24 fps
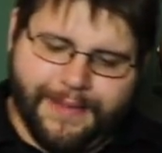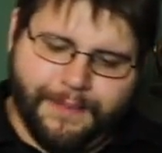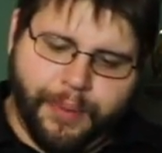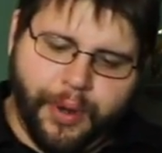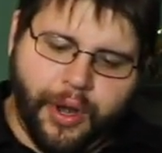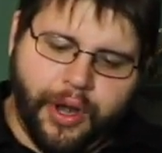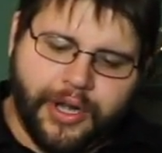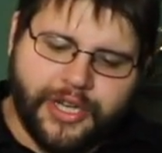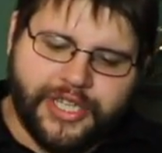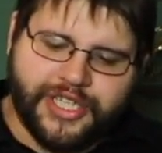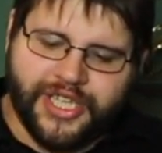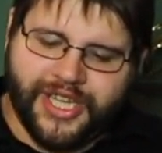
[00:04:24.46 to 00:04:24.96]

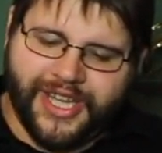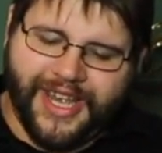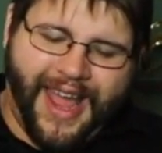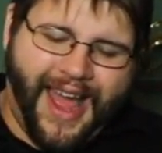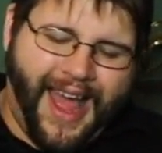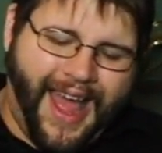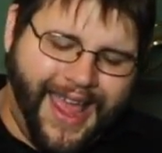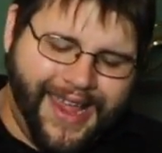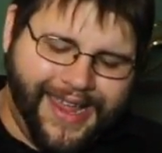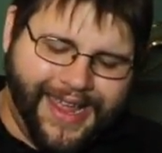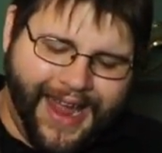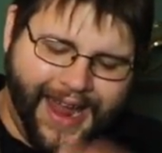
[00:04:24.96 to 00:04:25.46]
personally,
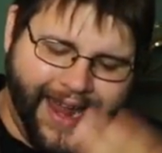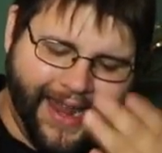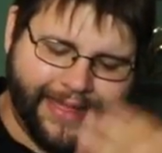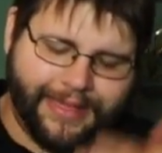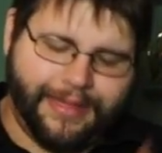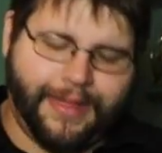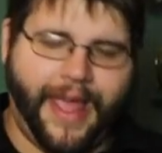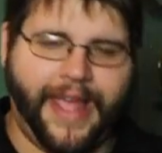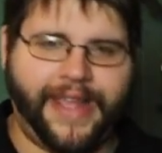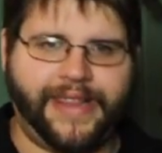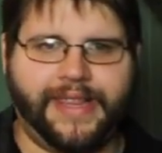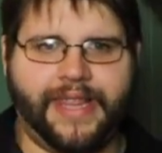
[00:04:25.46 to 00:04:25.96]
I kind
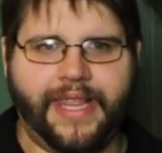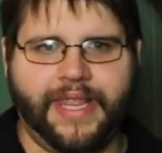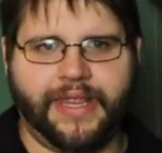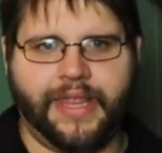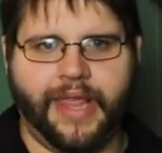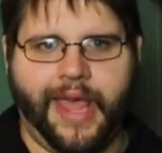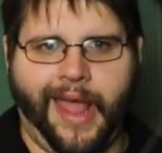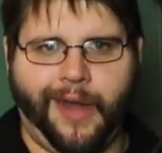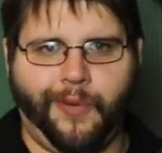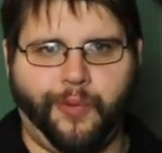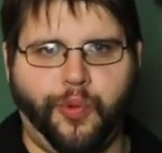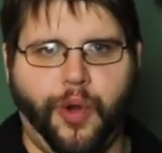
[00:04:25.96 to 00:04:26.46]
of like
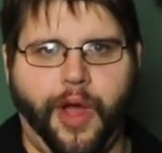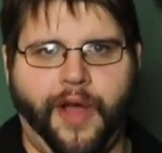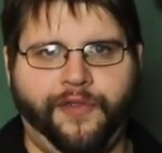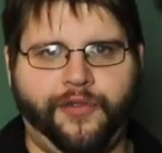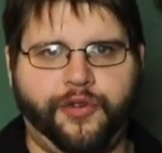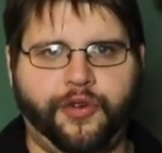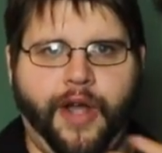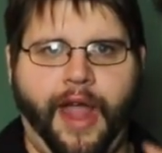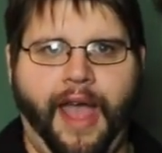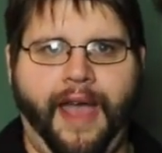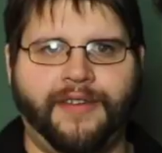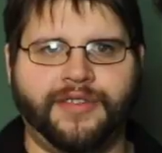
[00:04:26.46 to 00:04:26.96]
that
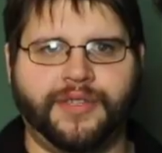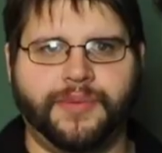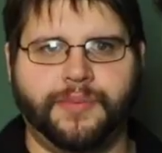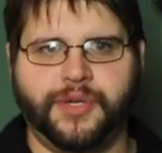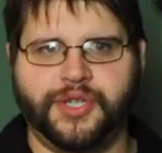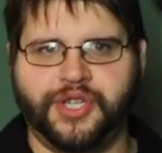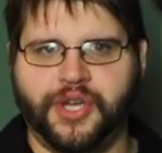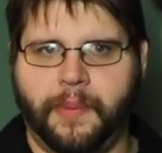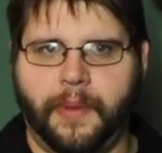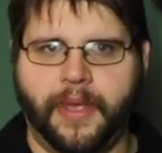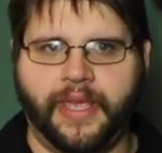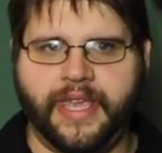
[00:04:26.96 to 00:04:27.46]
rough
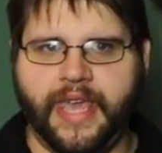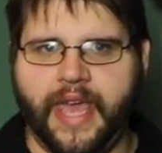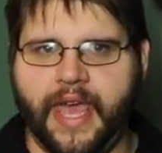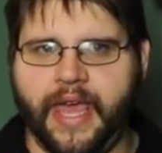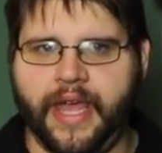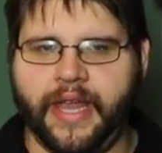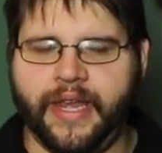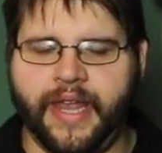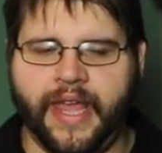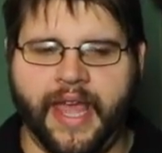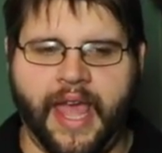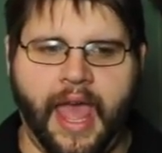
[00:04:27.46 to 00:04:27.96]
craftsmanship.
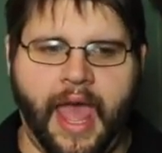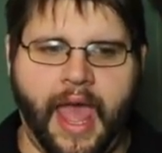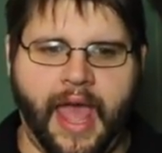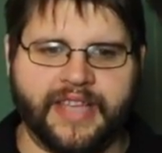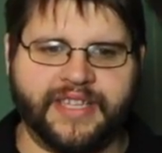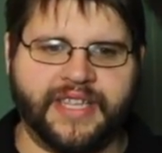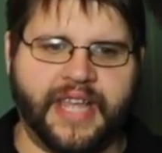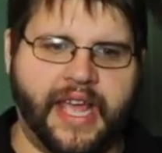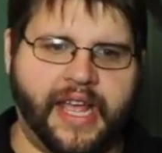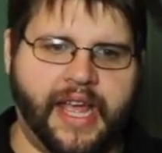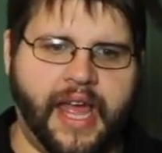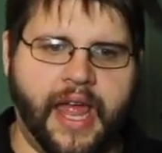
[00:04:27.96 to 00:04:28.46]
Again, it
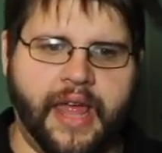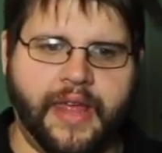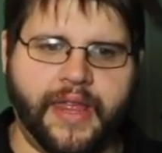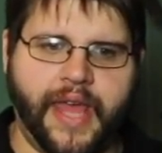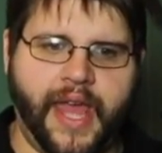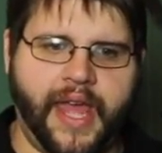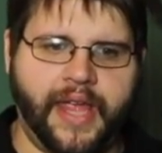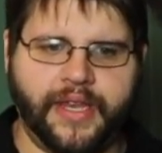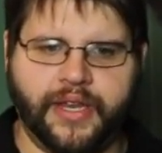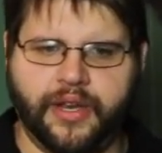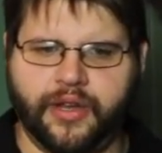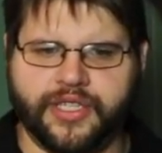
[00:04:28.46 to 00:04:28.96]
has that kind
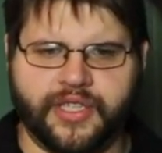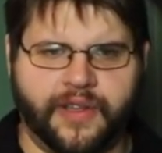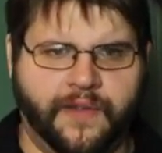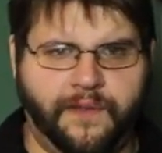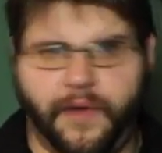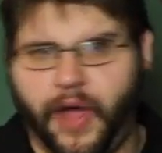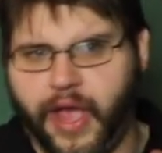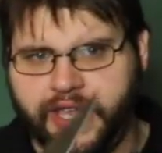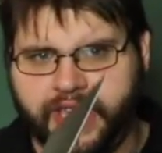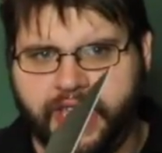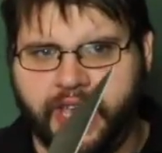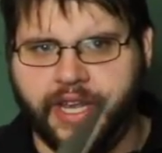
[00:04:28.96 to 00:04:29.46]
of it's a
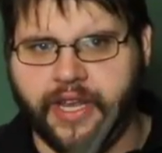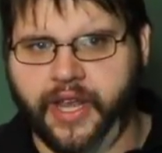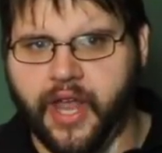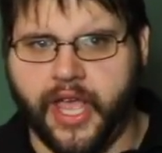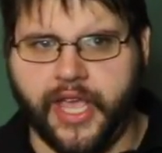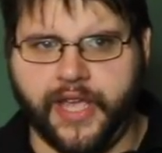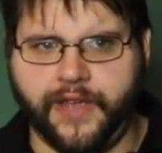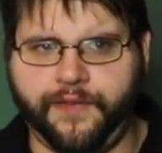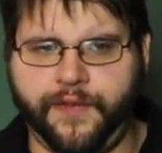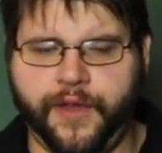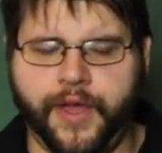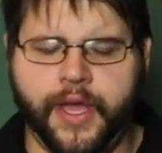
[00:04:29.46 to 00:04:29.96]
Viking
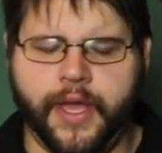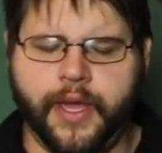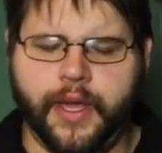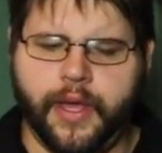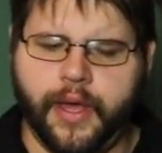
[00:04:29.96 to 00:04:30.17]
knife.